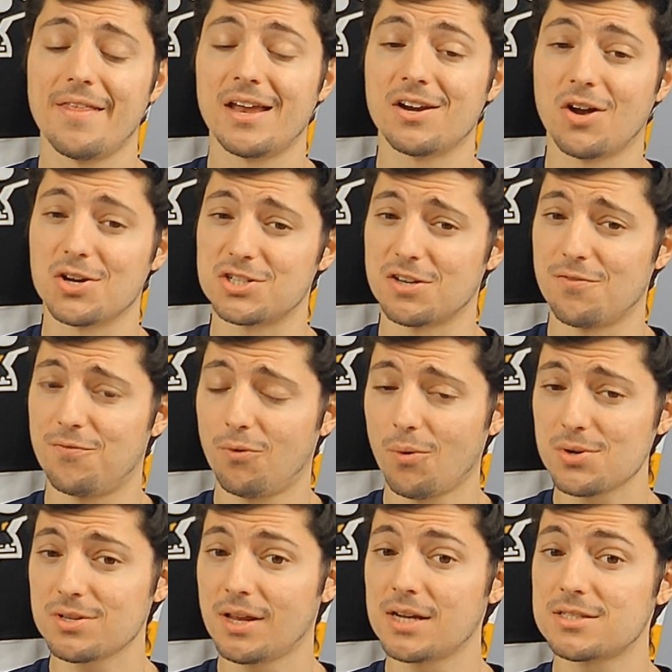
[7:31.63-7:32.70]
And Gustav
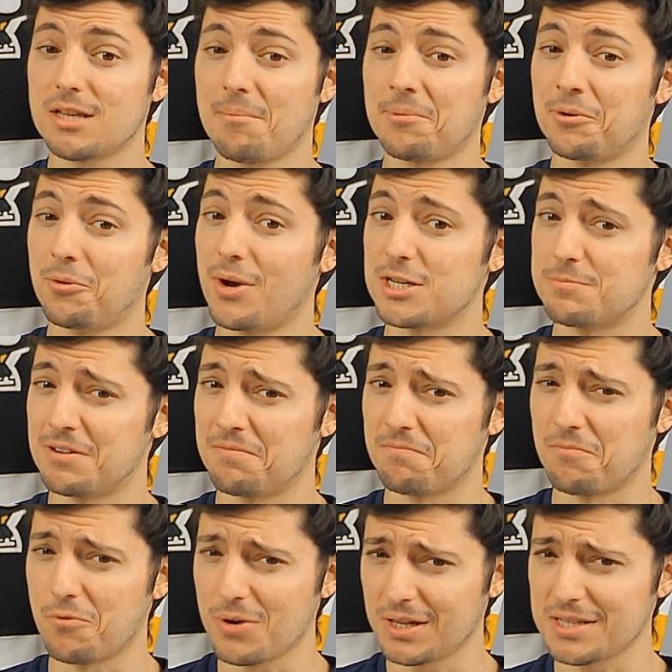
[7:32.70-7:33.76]
Forsling, someone who has
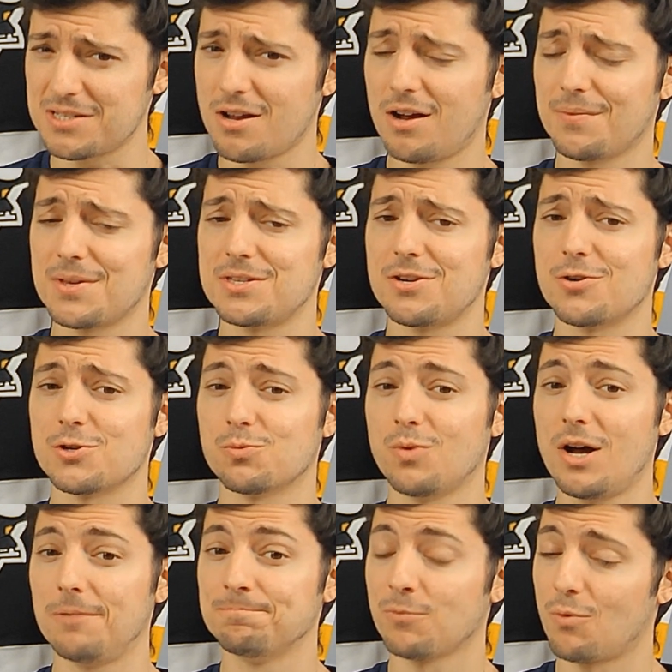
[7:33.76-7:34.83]
been really solid this year as
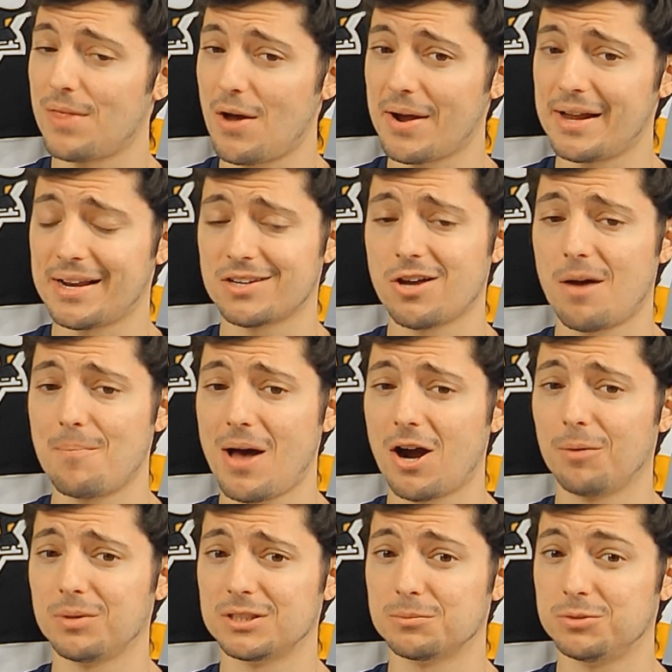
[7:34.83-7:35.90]
well, without getting top
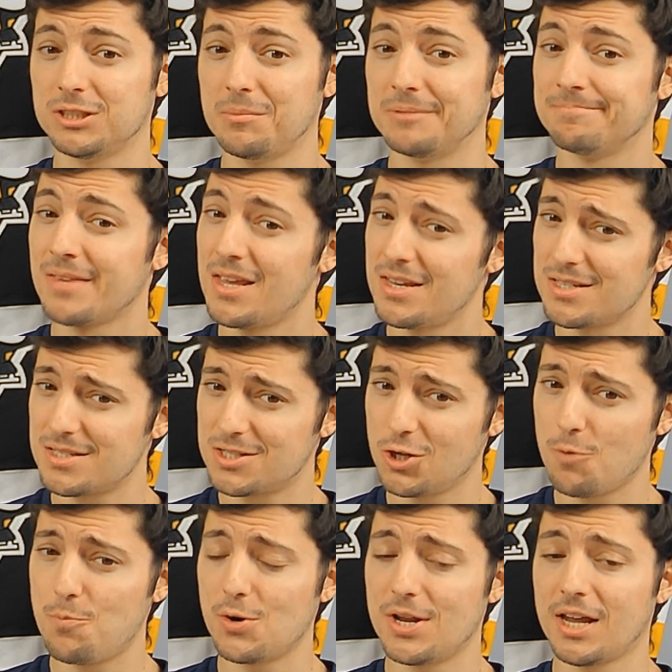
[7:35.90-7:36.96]
power play deployment,
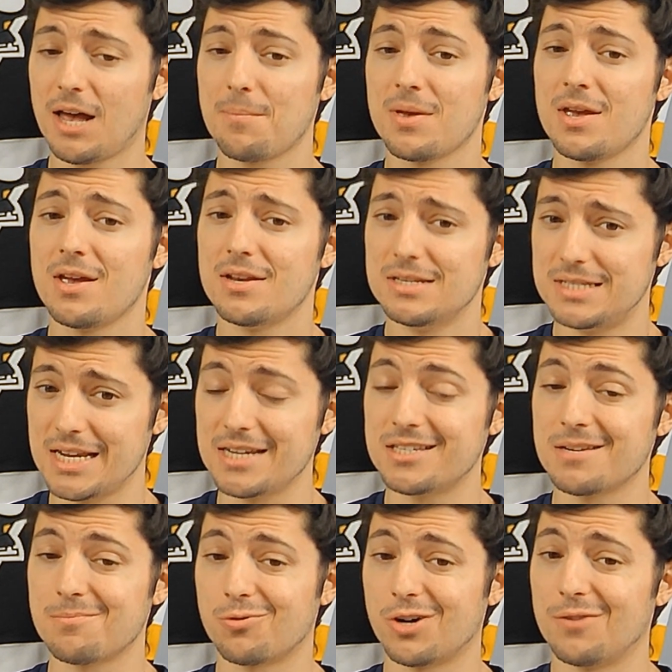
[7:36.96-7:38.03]
still putting up
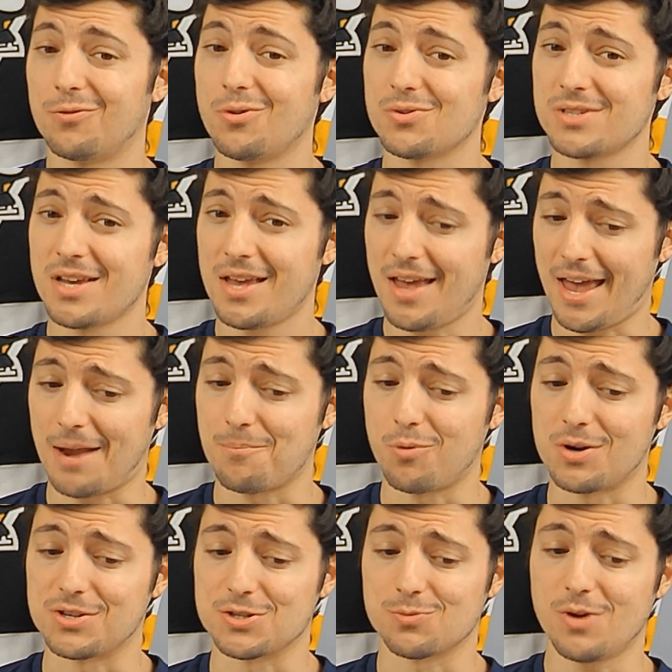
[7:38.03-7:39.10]
decent peripherals and
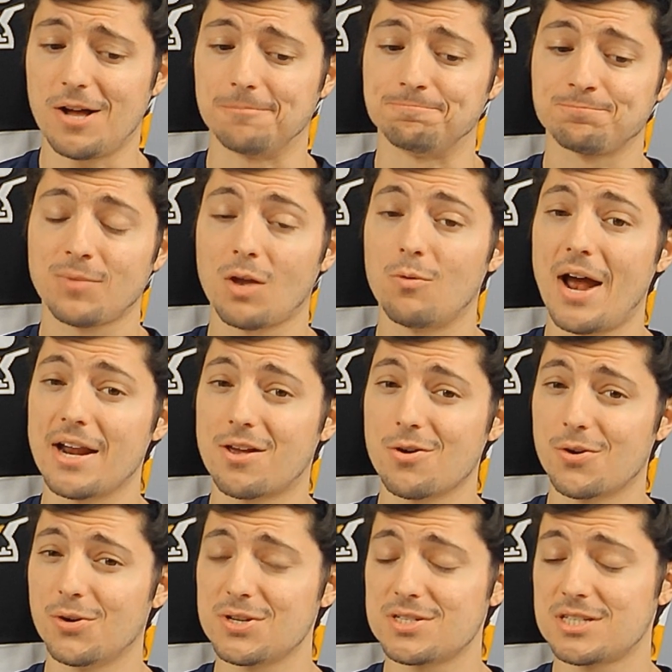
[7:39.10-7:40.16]
points as well. Radko
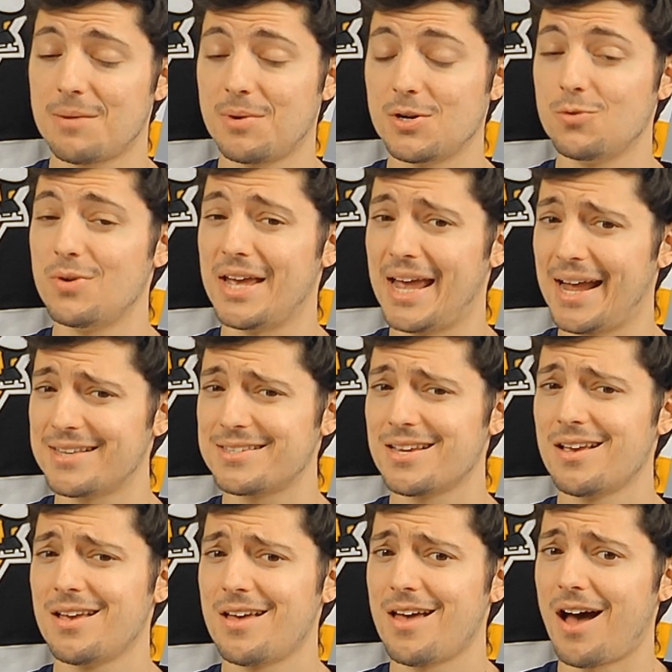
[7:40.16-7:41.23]
Gudas is someone who
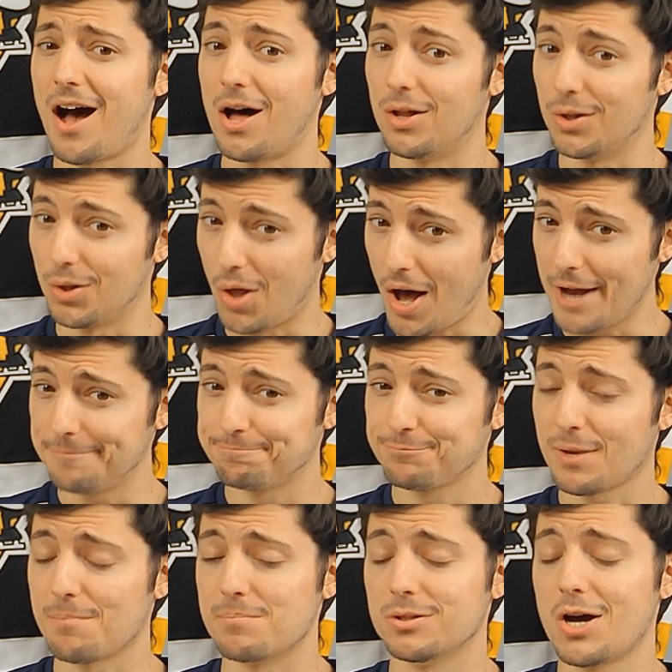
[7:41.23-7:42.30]
hits a
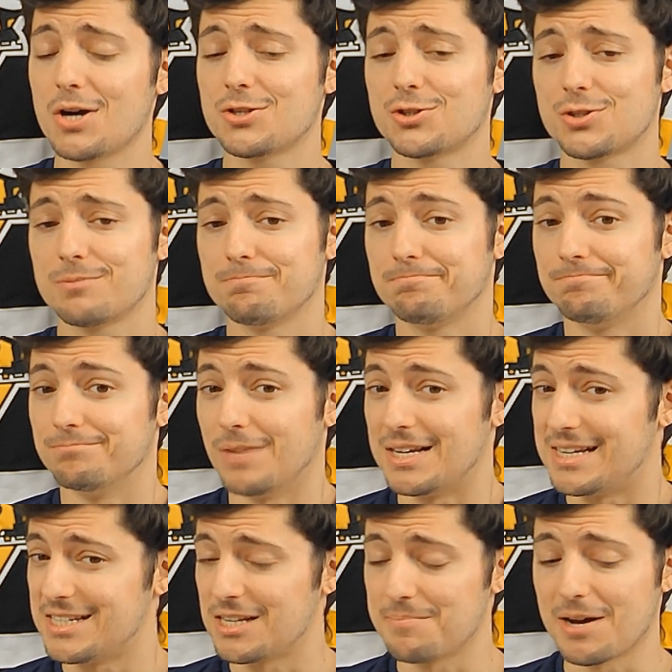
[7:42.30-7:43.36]
lot, blocks a
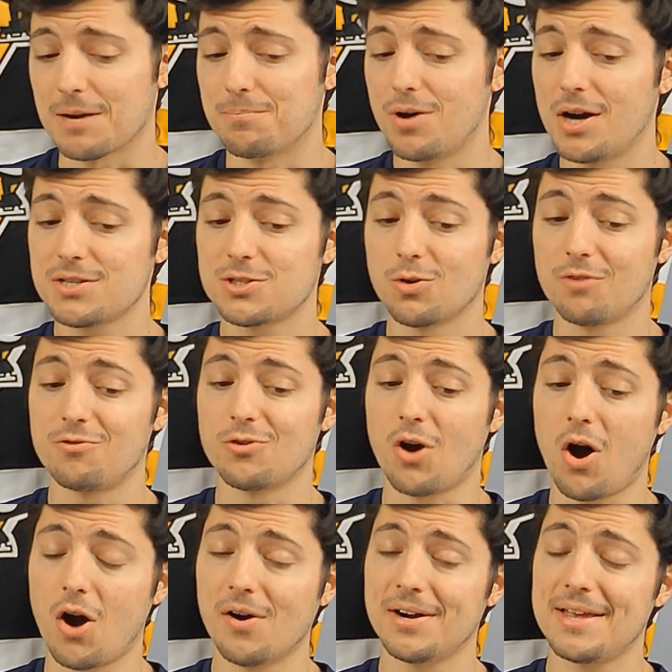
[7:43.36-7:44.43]
decent amount of pucks. So if you
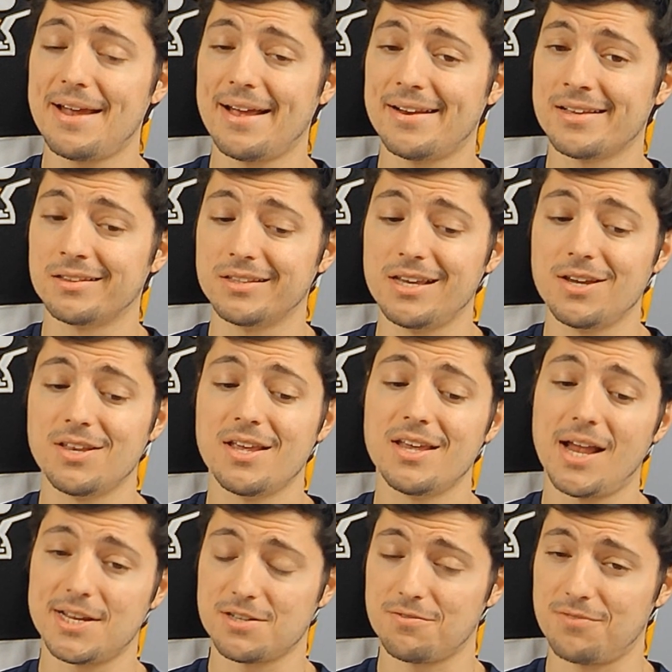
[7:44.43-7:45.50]
are in a hitting league,
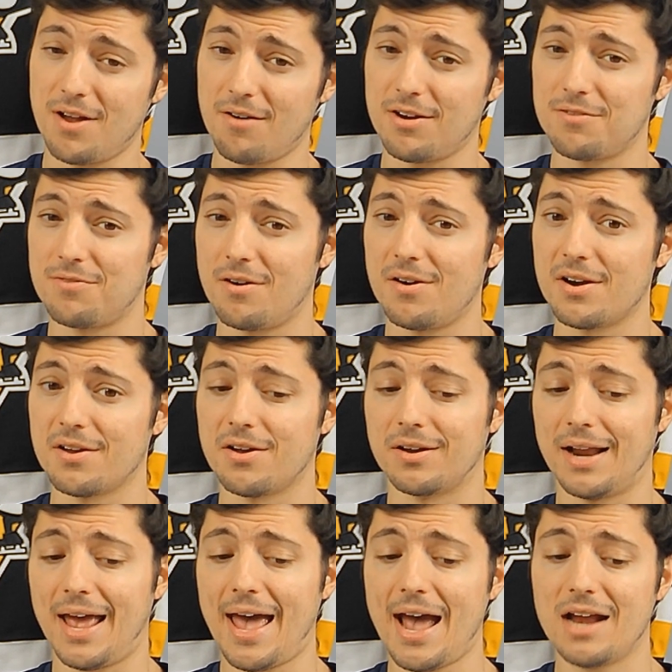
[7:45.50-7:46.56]
he's a very, very
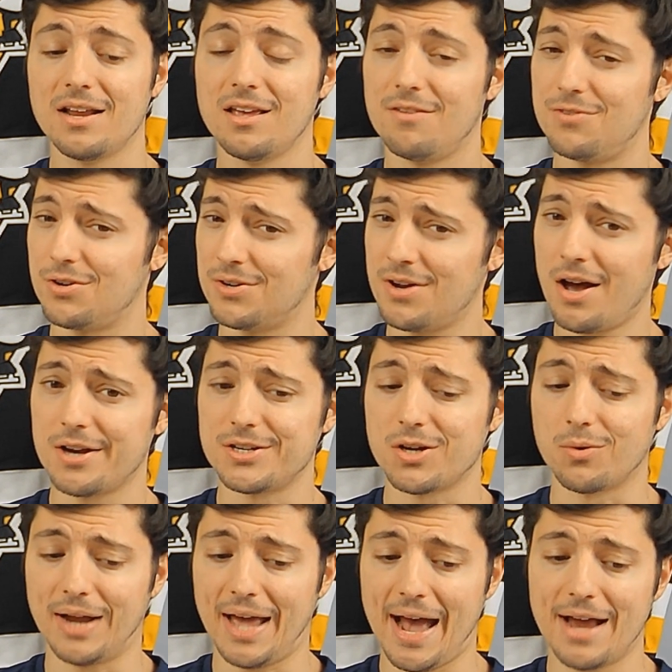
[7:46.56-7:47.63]
good ad. If you're not,
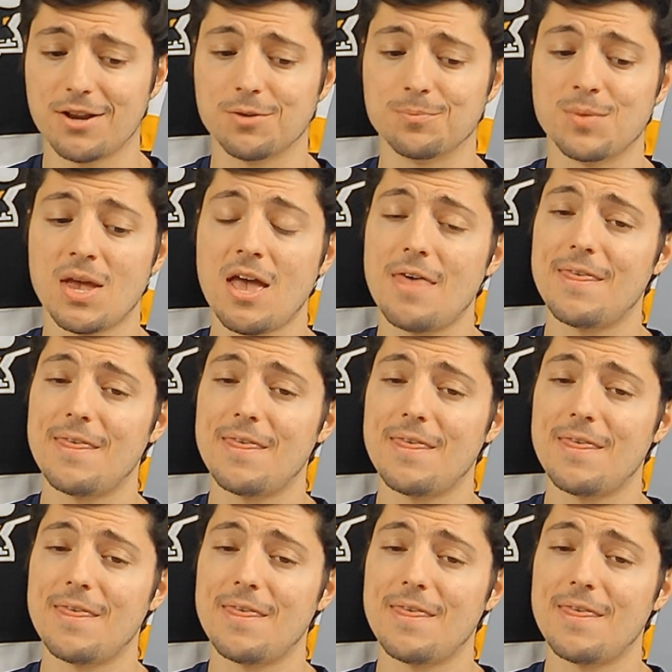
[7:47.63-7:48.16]
don't add him.